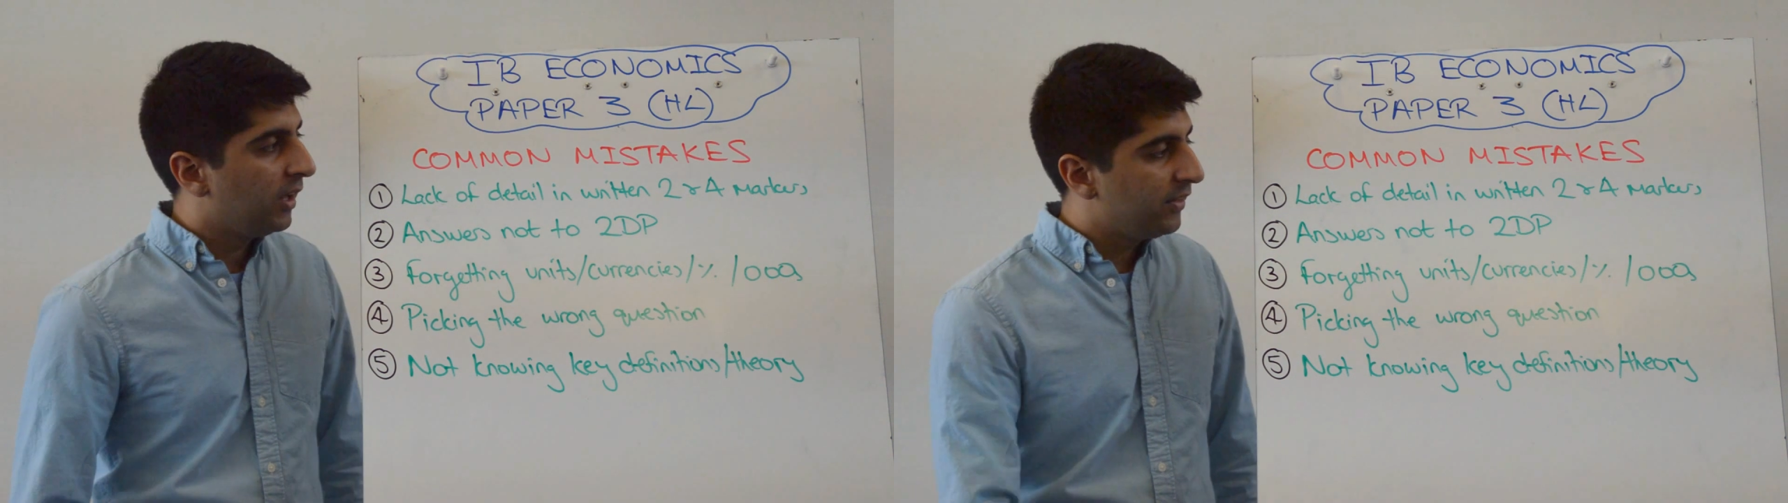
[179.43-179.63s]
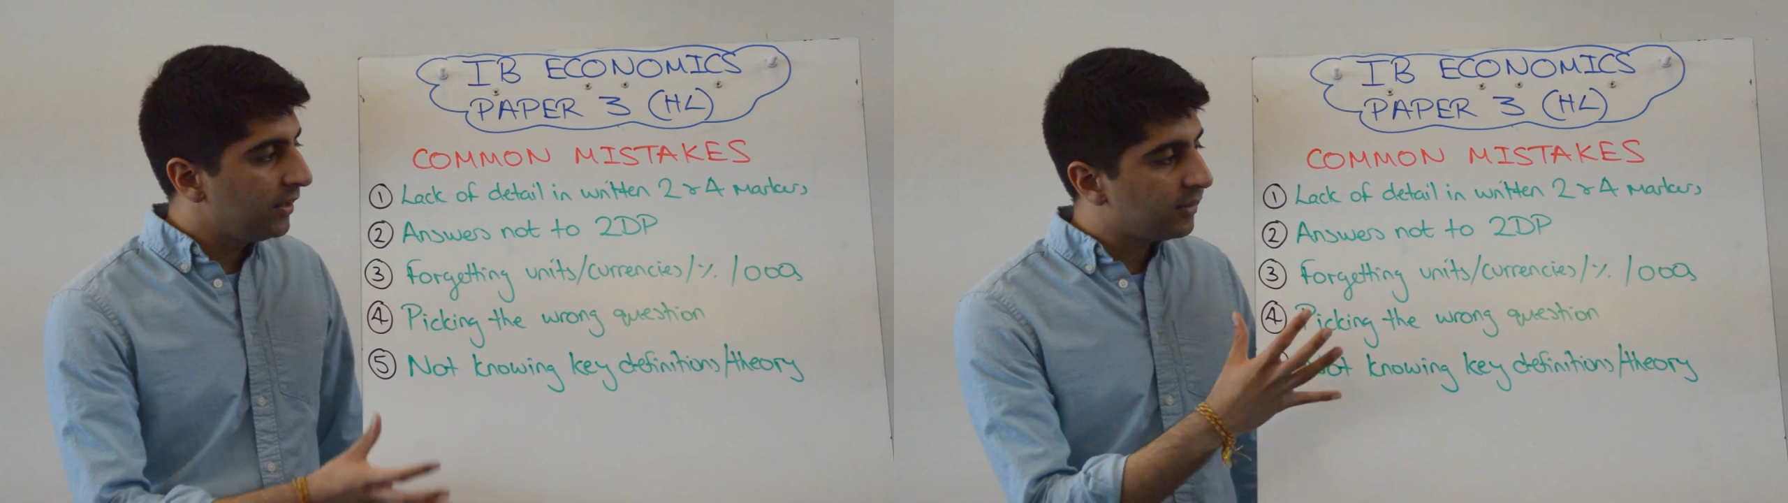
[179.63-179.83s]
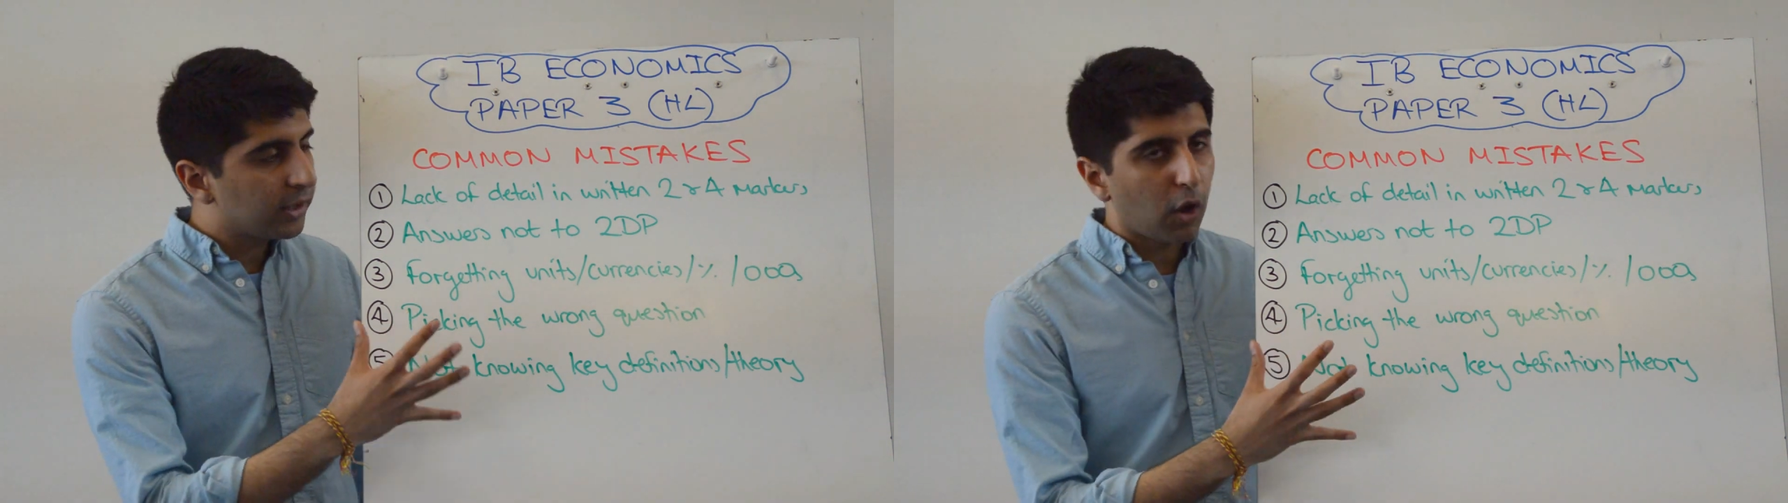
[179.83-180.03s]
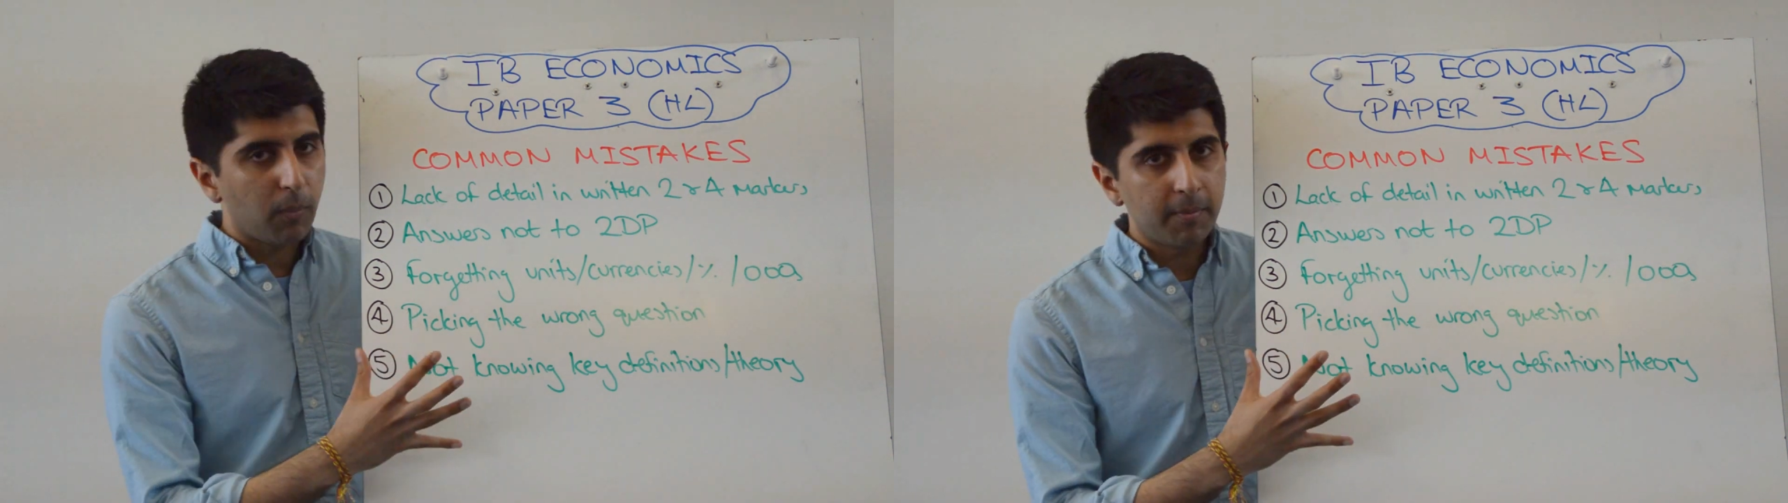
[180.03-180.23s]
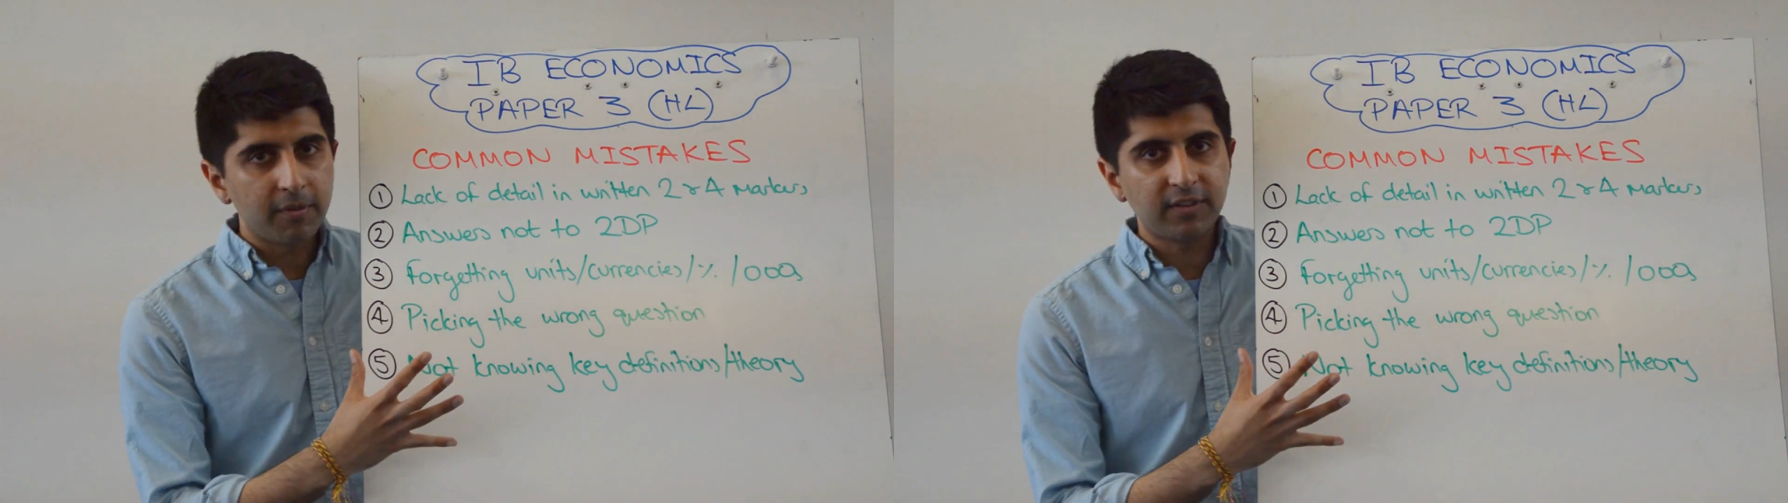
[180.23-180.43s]
These are the
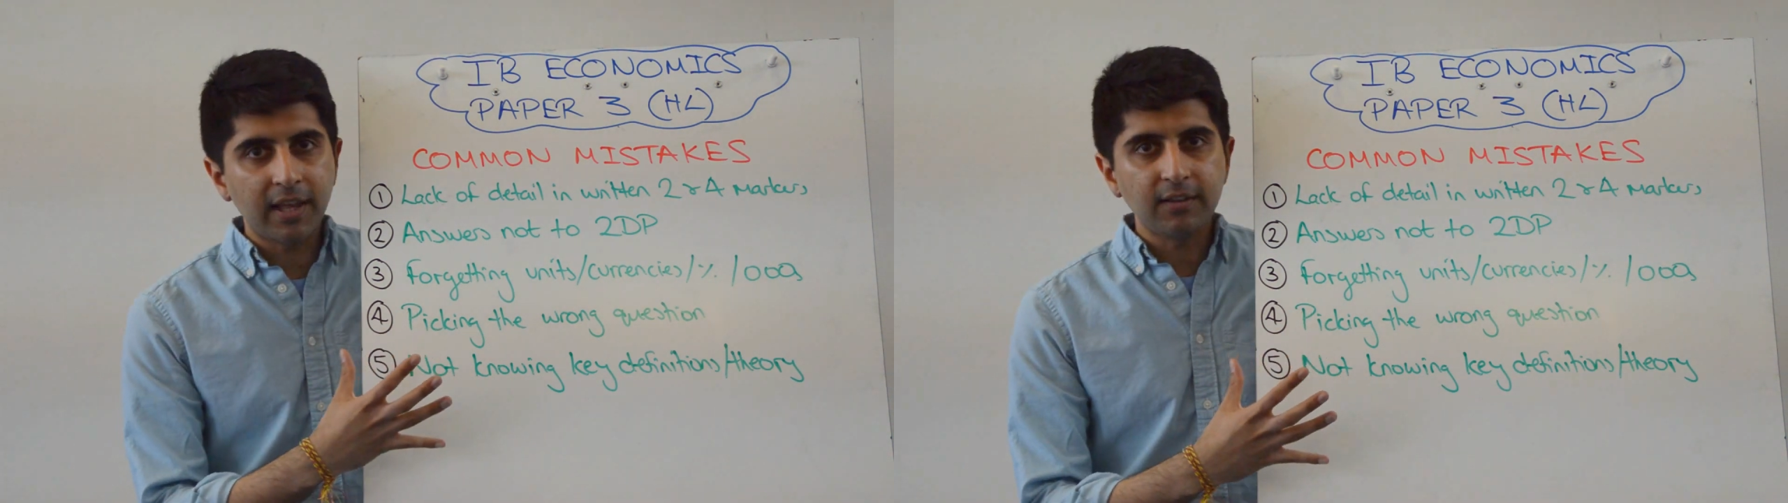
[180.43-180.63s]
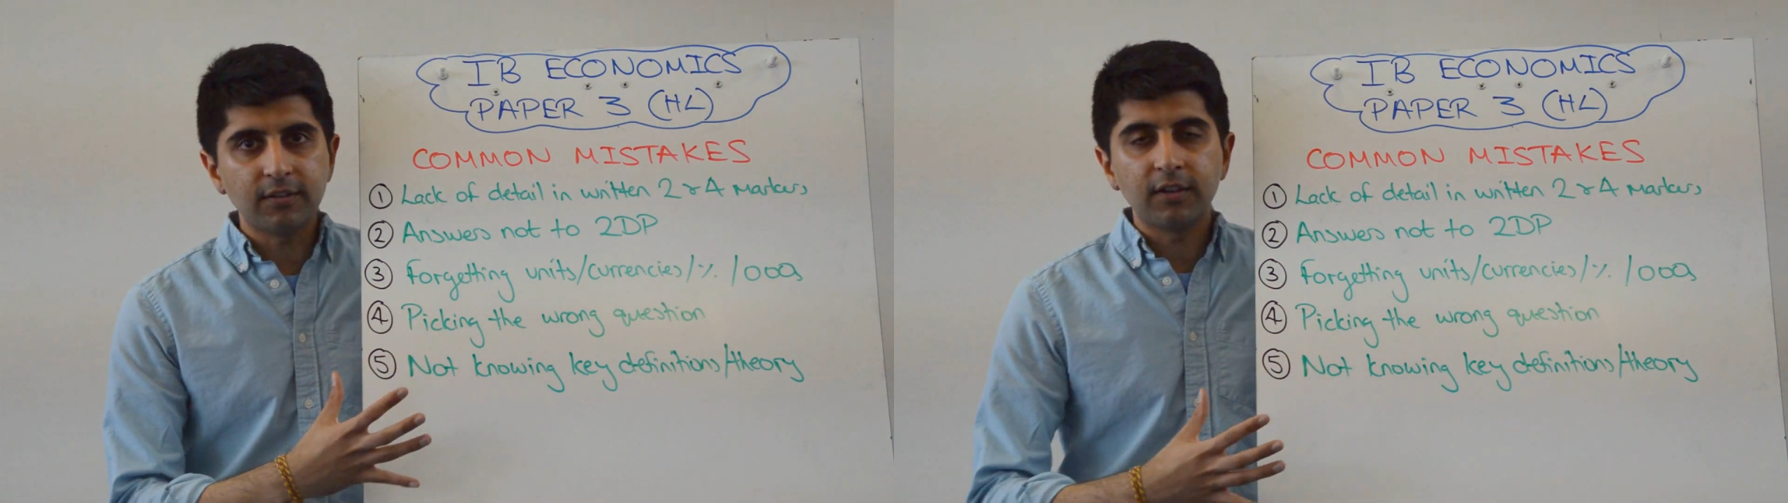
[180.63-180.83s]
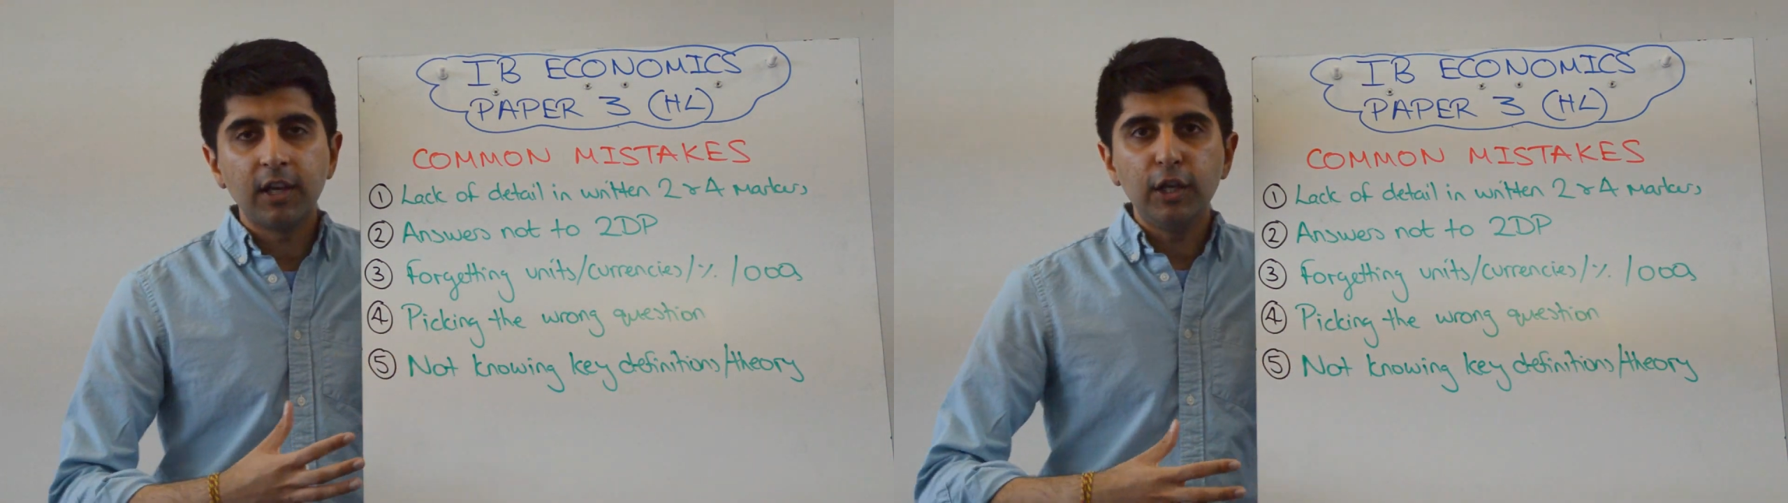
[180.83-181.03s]
common mistakes.